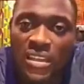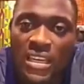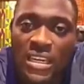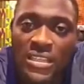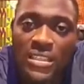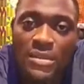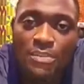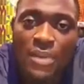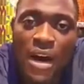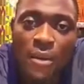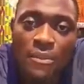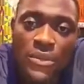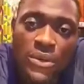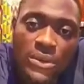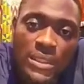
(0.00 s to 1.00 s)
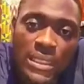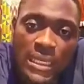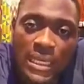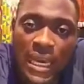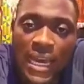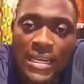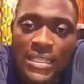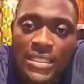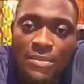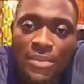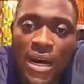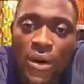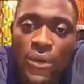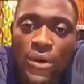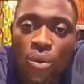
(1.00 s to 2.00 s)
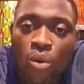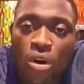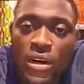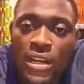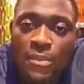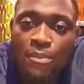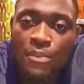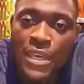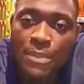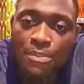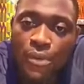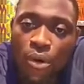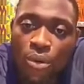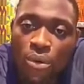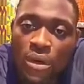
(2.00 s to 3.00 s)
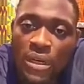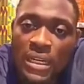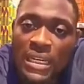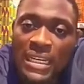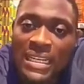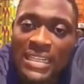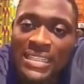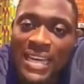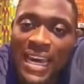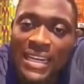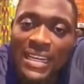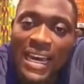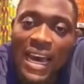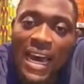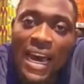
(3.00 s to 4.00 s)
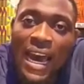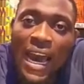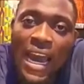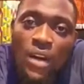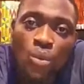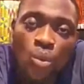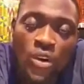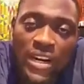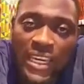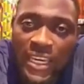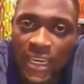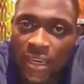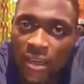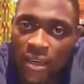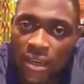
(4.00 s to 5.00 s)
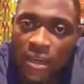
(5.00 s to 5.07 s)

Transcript: It's about music, and it's about rewarding people that are hardworking.